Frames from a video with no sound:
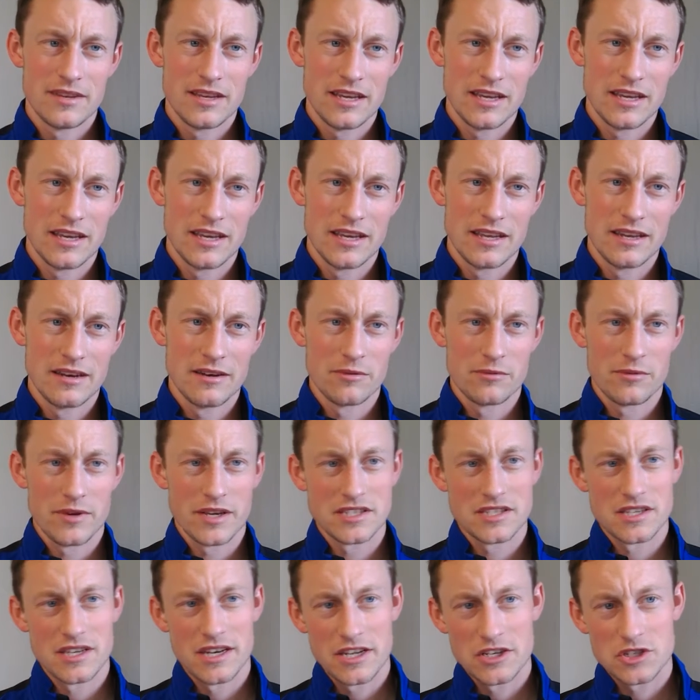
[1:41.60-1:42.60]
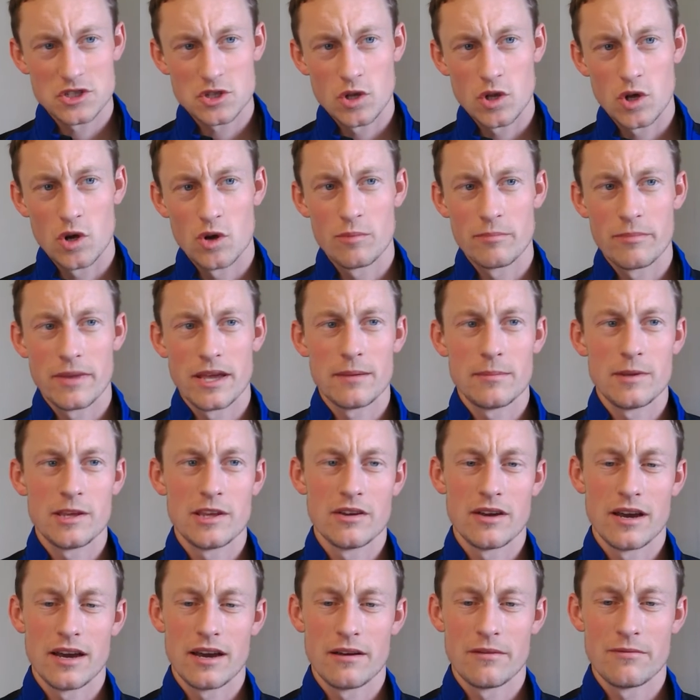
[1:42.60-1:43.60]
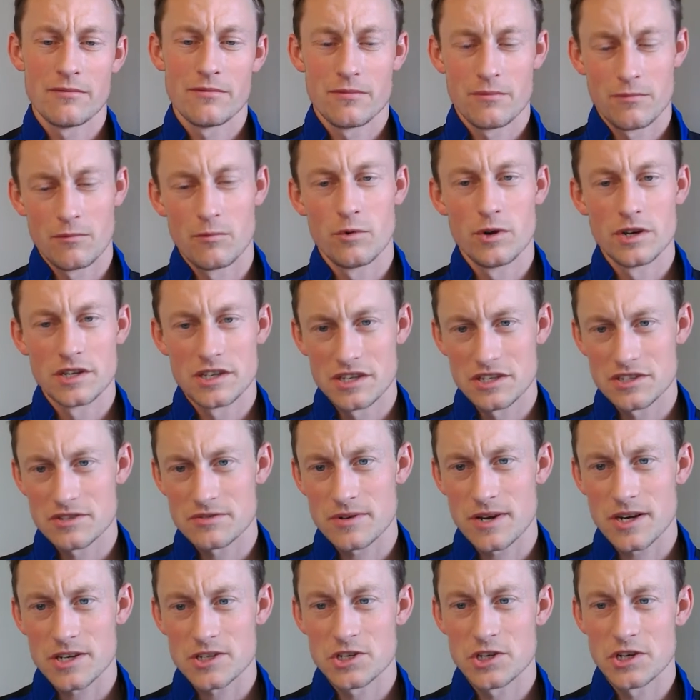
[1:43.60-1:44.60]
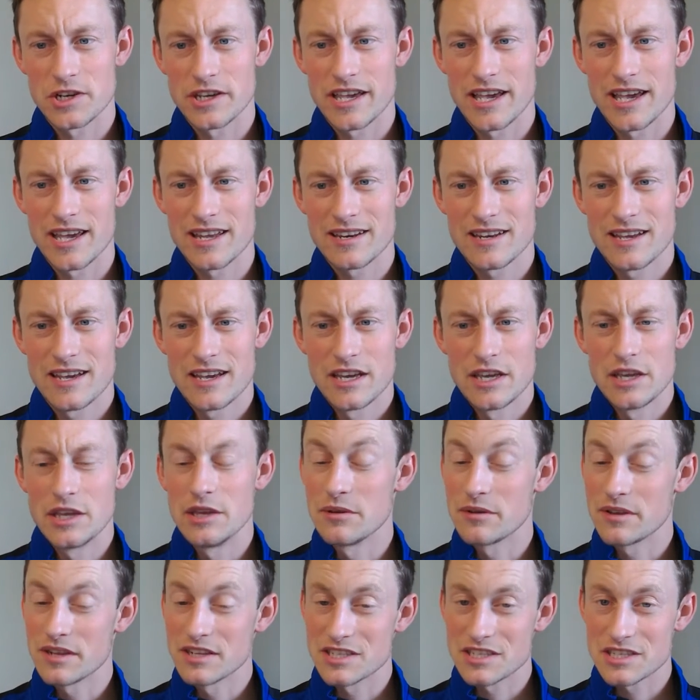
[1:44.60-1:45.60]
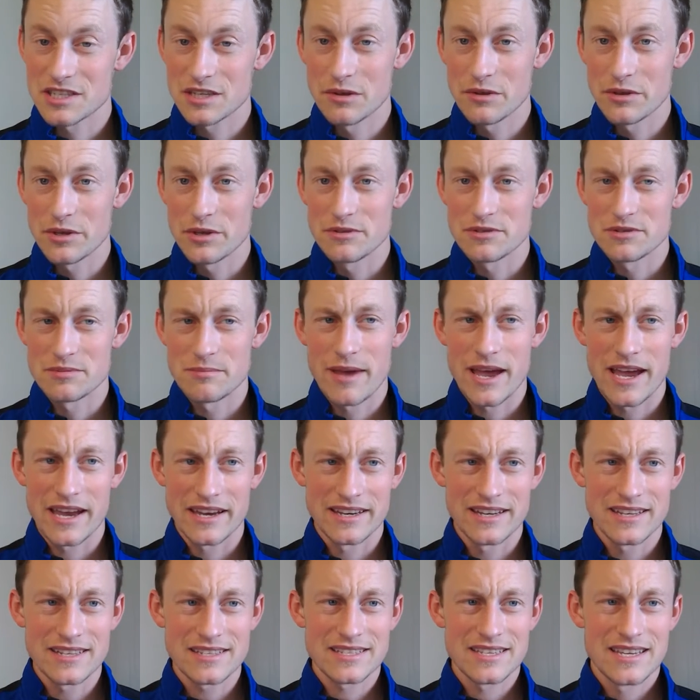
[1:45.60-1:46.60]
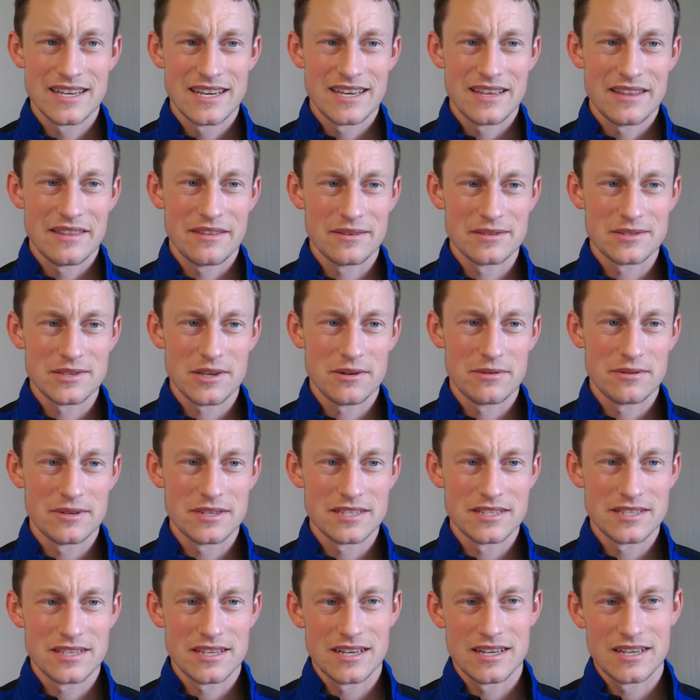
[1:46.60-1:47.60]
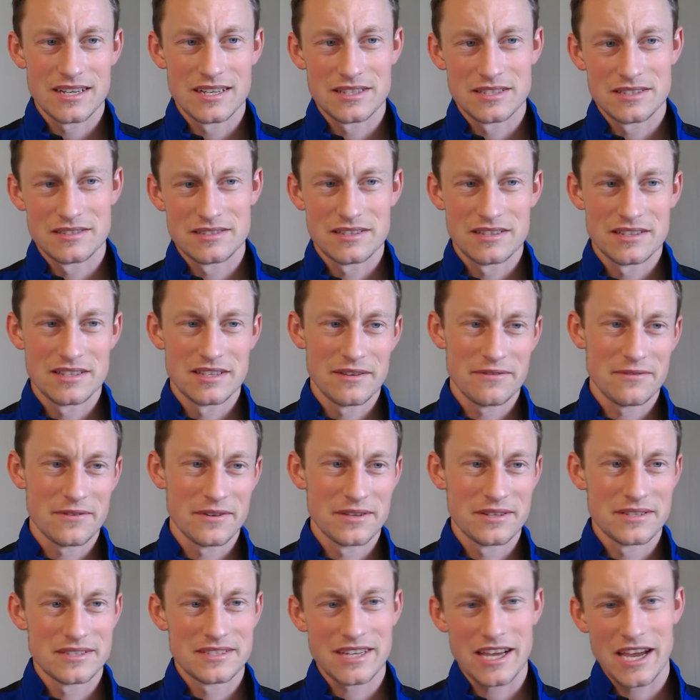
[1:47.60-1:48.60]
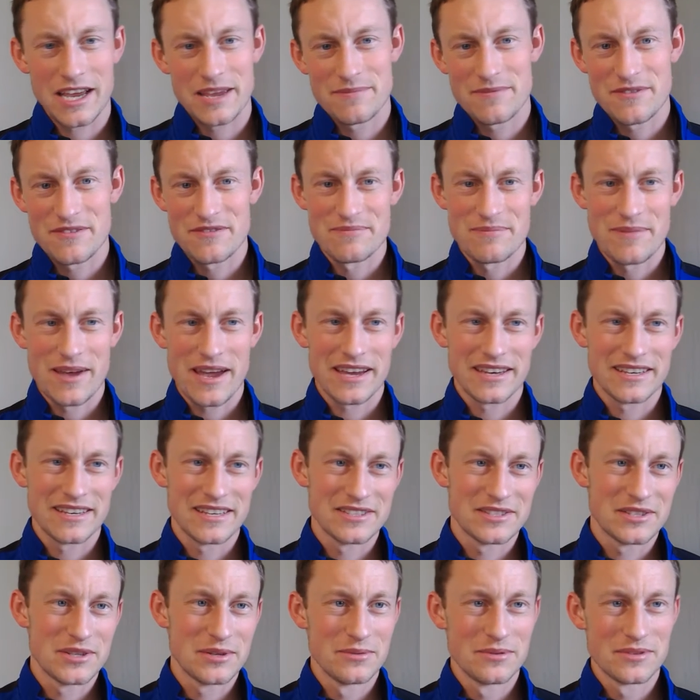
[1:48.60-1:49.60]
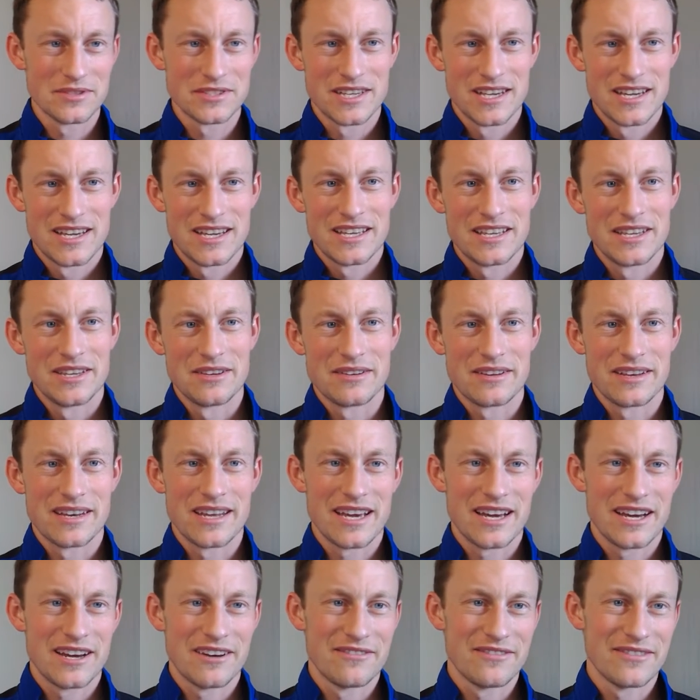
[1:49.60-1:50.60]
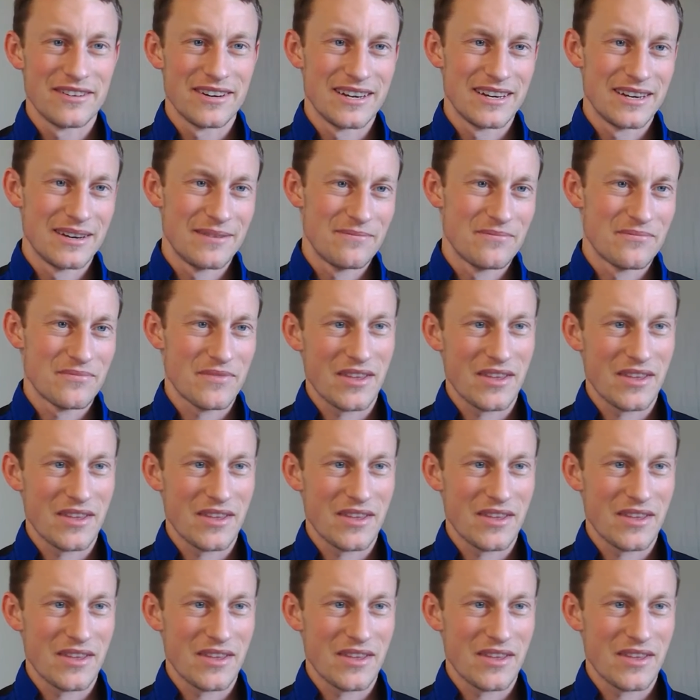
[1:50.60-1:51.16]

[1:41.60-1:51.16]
In a residential home, maybe you have wood construction again, you can still use magnets. There's always a different type of magnet tools. You can have